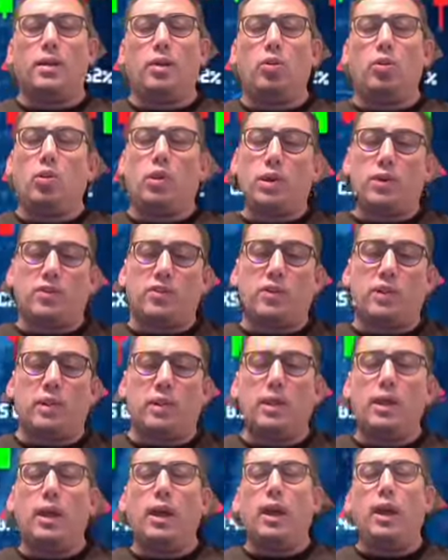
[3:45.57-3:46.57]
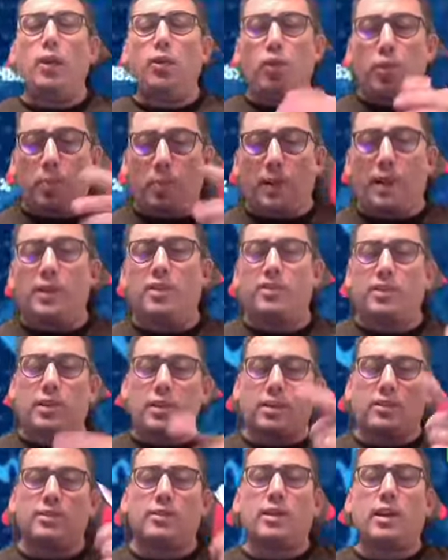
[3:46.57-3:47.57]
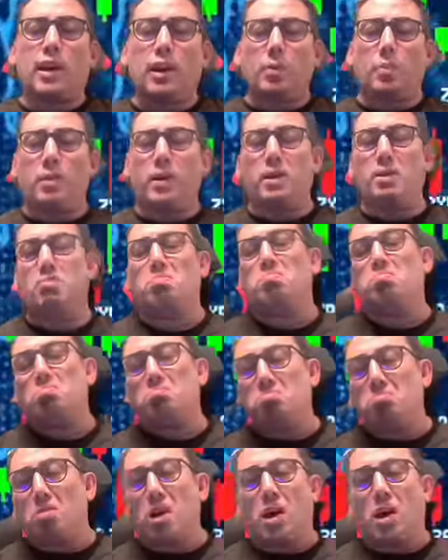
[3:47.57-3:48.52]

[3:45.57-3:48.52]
you can see if you play scalping